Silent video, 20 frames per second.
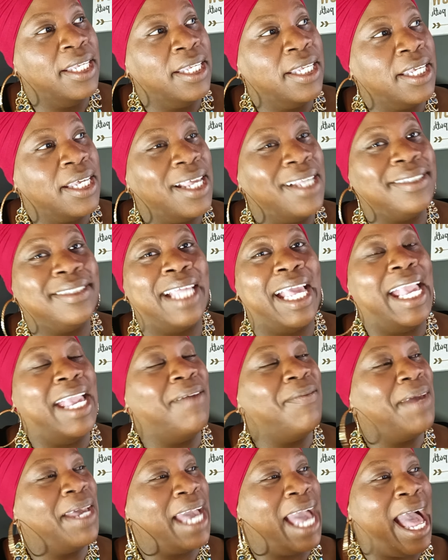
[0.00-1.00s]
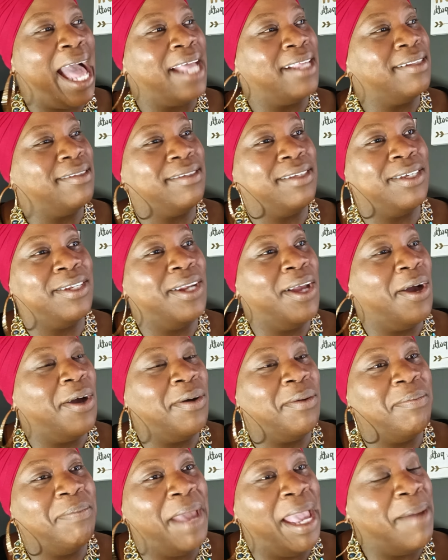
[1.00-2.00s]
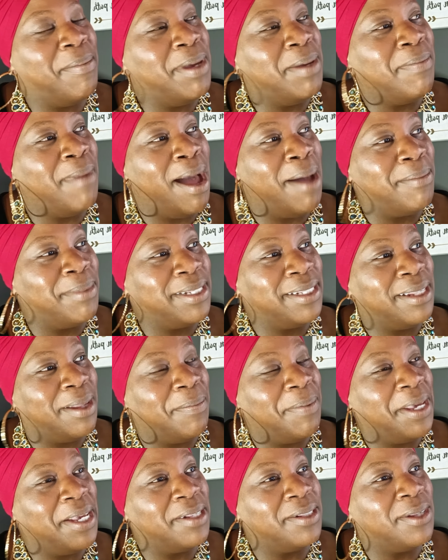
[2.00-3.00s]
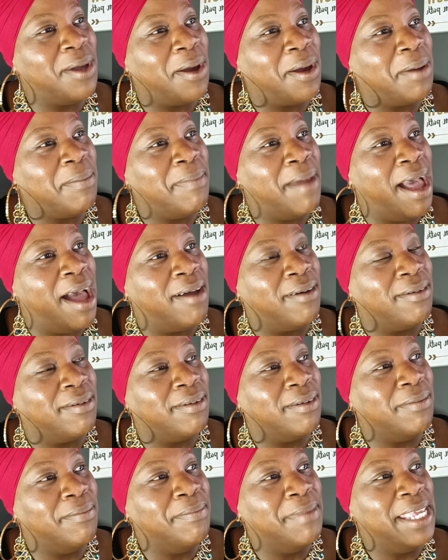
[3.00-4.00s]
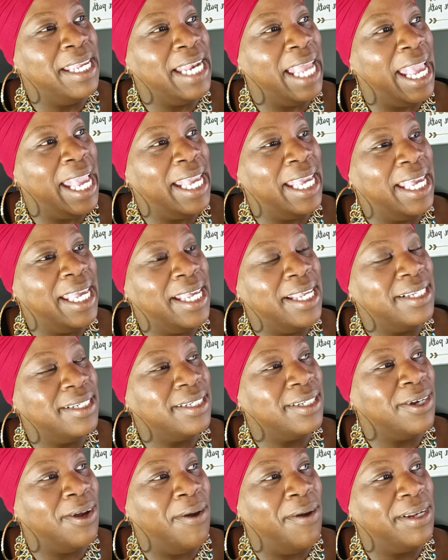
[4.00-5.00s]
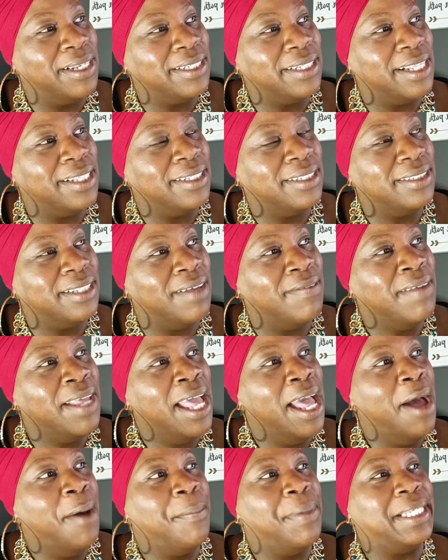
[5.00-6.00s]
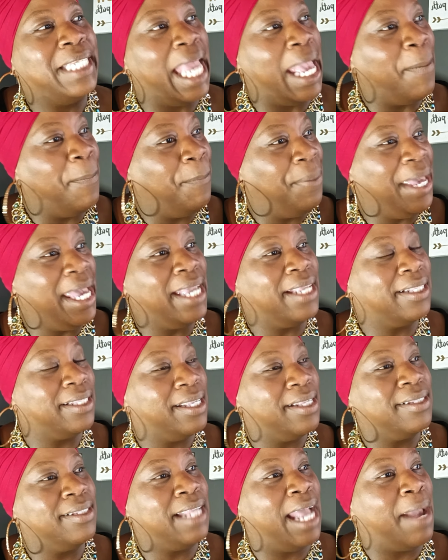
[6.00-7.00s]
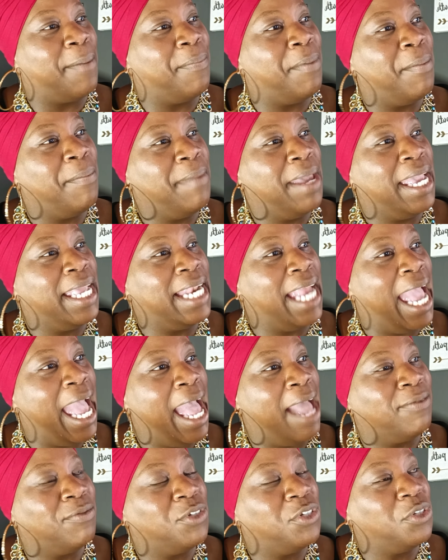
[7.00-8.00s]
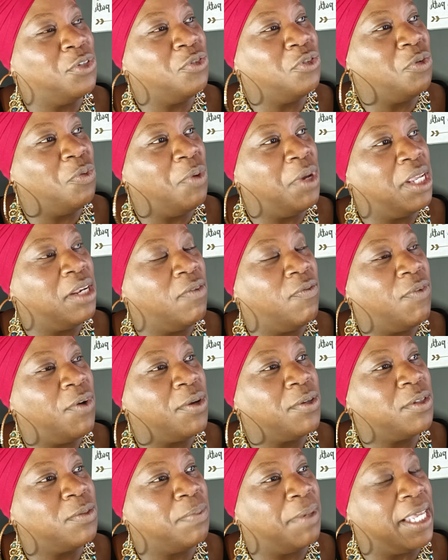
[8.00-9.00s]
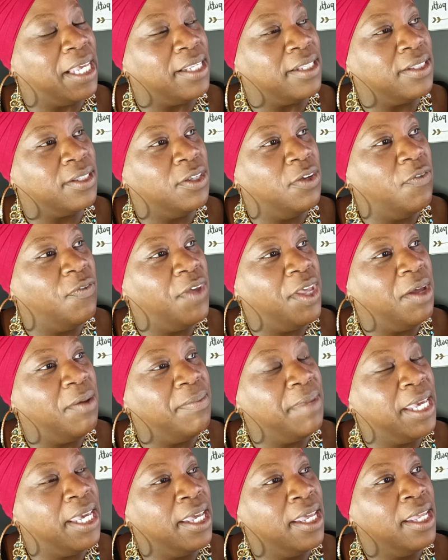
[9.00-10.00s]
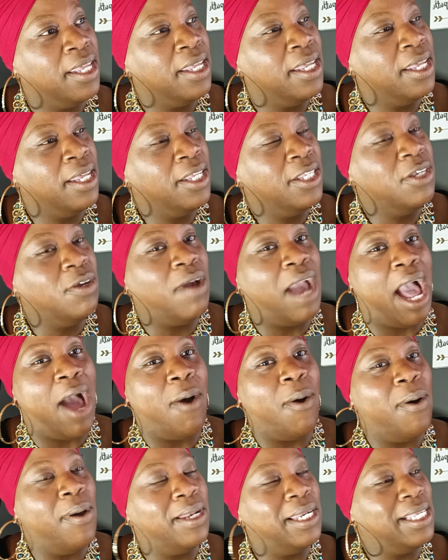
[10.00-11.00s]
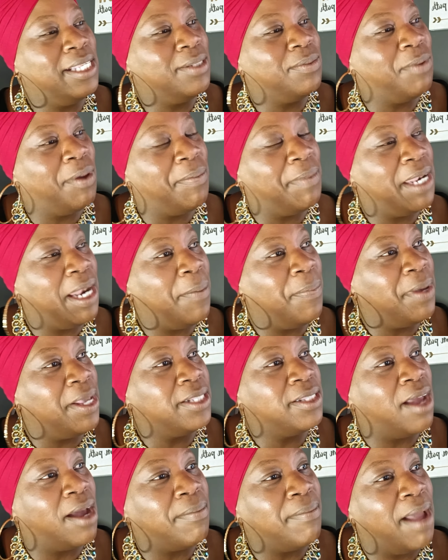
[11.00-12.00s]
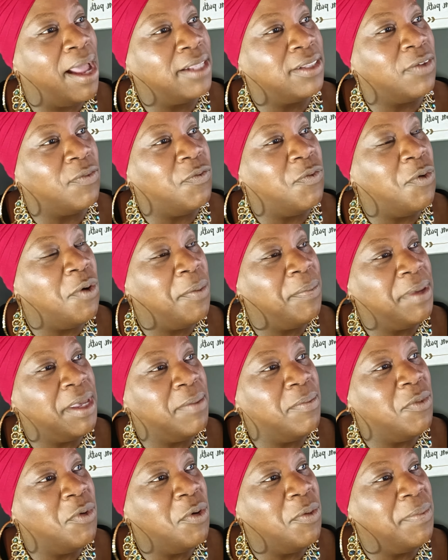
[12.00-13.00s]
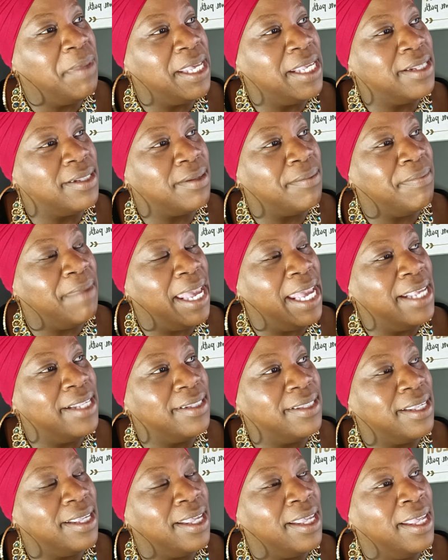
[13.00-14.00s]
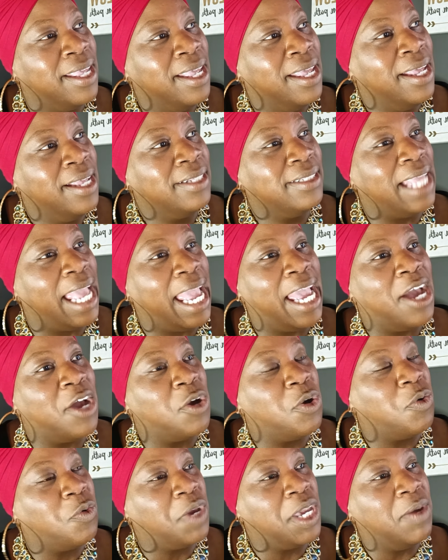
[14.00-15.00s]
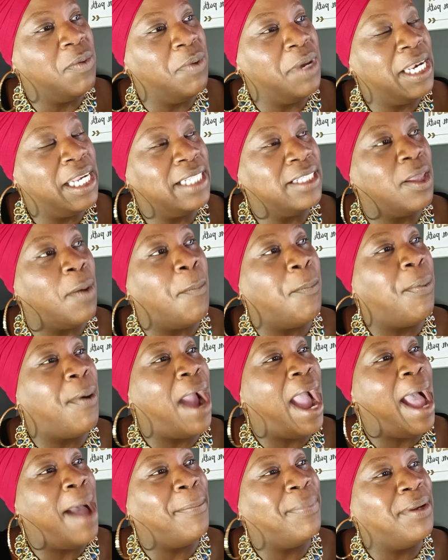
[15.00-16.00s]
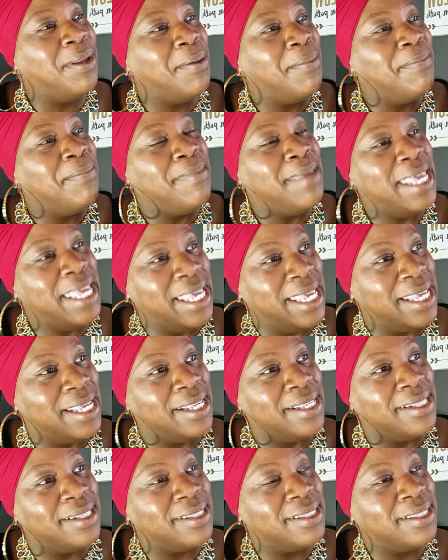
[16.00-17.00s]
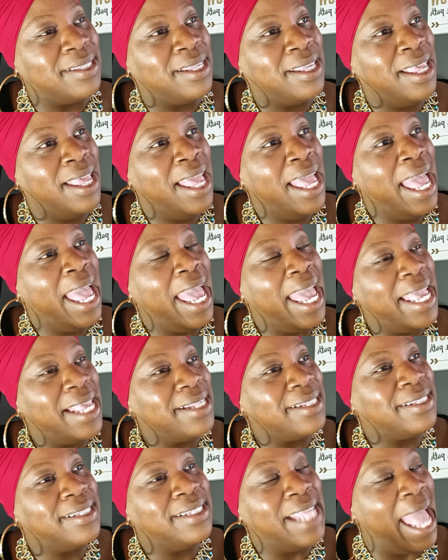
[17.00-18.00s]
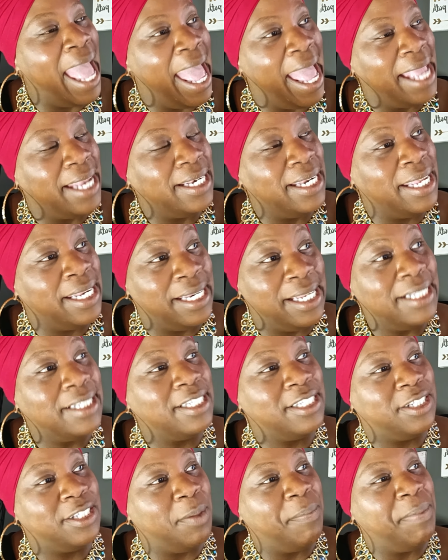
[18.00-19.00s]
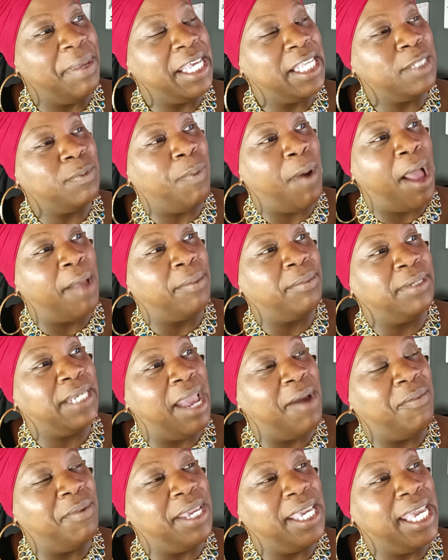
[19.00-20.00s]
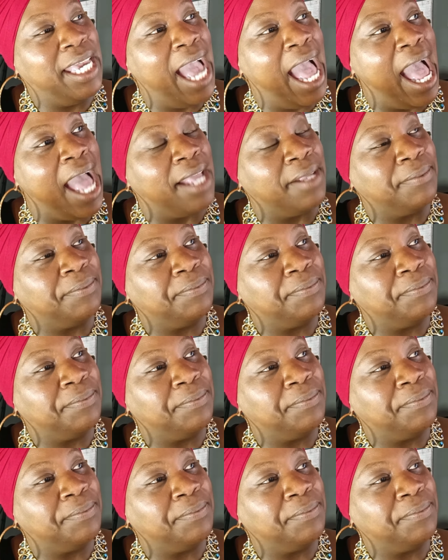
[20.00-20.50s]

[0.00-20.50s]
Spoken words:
Cause they even got, you know, baby mamas up here talking about men ain't ish and all this other stuff. But they picked this type of man to have children with in the first place. You feel me? You got all these women up here talking about the 4B movement is amazing. They agree with it. The problem is that, and this is the biggest problem that we got.